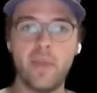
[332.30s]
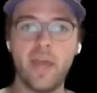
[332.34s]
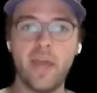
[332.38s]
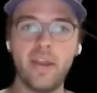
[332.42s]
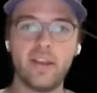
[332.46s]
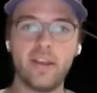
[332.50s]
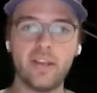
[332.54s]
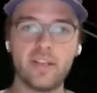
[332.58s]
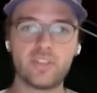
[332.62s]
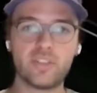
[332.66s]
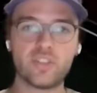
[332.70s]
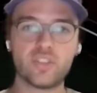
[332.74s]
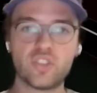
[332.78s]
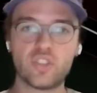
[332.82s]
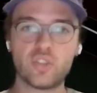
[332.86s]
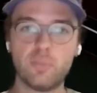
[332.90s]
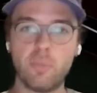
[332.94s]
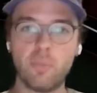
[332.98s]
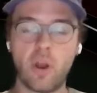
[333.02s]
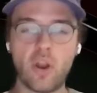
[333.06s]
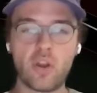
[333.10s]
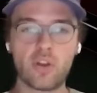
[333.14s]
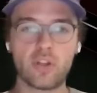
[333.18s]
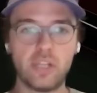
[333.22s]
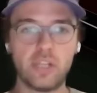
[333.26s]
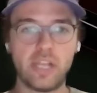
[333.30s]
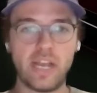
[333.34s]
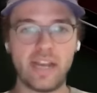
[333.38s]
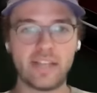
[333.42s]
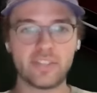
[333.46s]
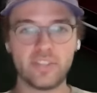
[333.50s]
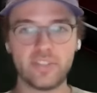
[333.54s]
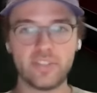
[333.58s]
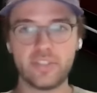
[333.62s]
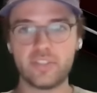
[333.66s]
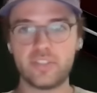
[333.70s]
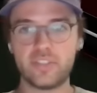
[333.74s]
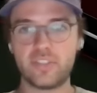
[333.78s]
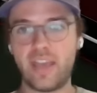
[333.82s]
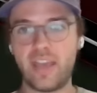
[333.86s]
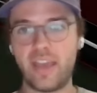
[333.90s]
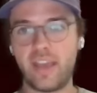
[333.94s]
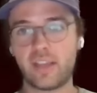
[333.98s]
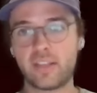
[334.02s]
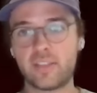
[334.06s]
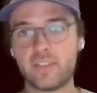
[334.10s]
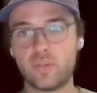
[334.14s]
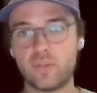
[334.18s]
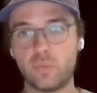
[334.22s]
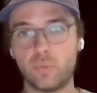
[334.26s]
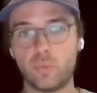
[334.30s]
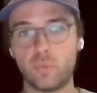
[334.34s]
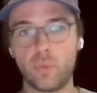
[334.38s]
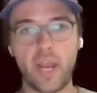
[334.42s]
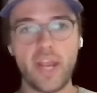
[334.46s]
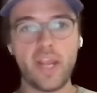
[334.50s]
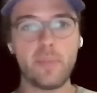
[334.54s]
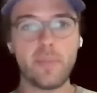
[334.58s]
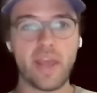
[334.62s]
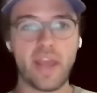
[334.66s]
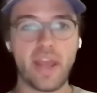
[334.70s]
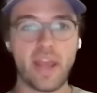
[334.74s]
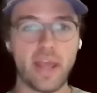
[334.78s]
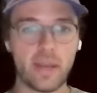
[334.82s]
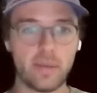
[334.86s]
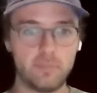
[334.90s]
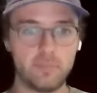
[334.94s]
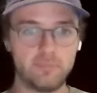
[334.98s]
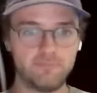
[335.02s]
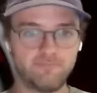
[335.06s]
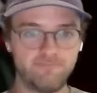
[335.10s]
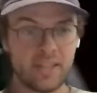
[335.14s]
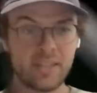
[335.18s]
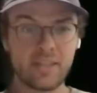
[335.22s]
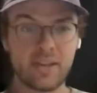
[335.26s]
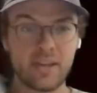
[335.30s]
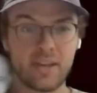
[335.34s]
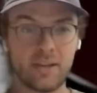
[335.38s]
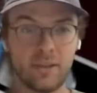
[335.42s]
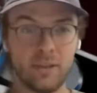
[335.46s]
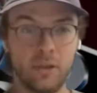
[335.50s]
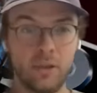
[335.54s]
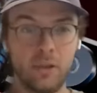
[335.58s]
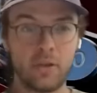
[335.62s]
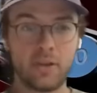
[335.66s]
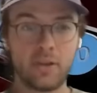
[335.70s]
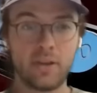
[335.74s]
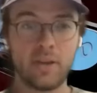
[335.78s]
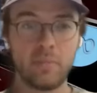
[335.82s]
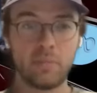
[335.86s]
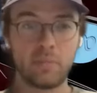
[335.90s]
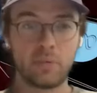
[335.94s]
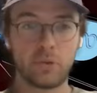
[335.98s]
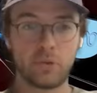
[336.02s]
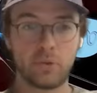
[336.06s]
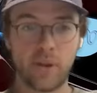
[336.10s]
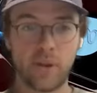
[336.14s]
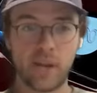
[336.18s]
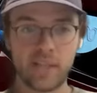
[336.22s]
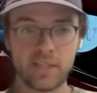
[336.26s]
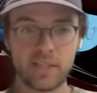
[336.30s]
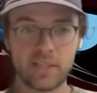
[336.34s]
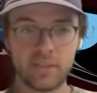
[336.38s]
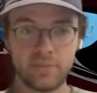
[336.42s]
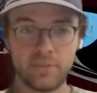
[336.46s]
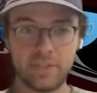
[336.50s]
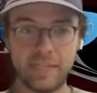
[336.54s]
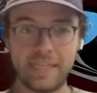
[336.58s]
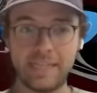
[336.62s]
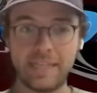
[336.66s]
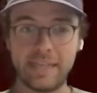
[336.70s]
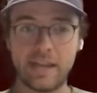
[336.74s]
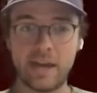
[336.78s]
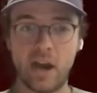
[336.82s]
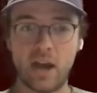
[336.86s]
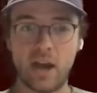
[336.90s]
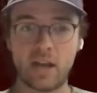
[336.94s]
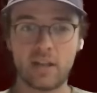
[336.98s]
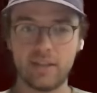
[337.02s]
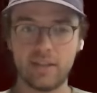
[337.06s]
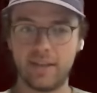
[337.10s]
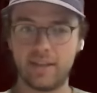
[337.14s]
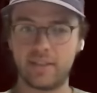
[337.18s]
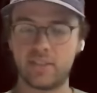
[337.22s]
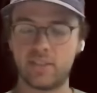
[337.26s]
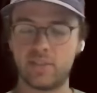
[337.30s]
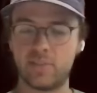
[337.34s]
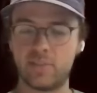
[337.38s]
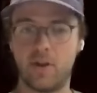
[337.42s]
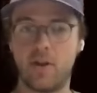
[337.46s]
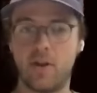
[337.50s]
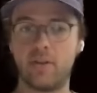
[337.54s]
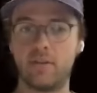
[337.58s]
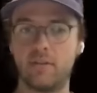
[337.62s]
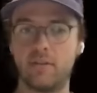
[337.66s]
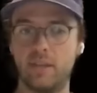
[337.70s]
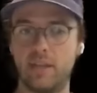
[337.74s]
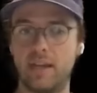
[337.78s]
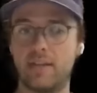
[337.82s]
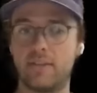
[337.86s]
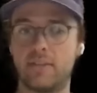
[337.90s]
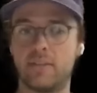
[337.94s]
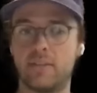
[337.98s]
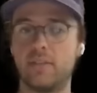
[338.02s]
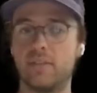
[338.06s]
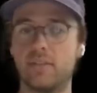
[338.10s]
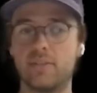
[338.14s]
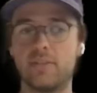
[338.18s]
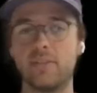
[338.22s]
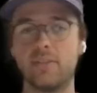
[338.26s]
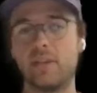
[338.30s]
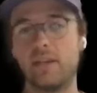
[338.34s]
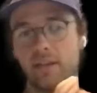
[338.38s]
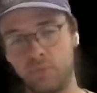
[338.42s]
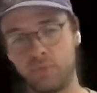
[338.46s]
Meta Smart Glasses X Ray-Ban. These look impressively not like smart glasses.